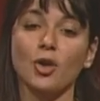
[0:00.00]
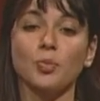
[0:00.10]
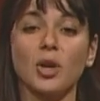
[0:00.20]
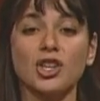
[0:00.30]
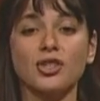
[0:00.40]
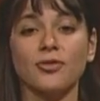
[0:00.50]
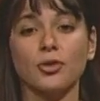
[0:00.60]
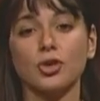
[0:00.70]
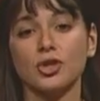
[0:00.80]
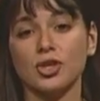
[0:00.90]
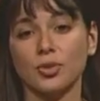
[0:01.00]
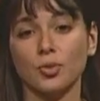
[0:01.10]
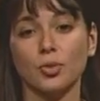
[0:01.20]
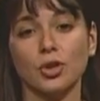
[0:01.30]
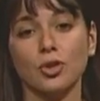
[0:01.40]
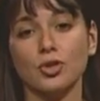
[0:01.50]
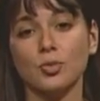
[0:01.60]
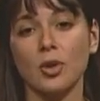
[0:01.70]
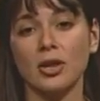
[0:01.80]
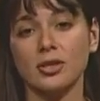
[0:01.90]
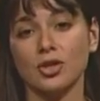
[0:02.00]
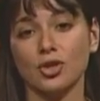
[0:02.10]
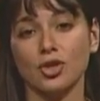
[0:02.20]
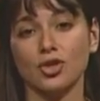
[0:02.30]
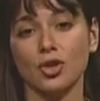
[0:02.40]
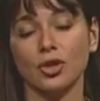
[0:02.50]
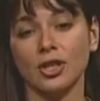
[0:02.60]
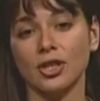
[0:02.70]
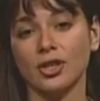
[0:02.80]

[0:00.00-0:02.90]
On March 1st, we will co-sponsor the Jon E.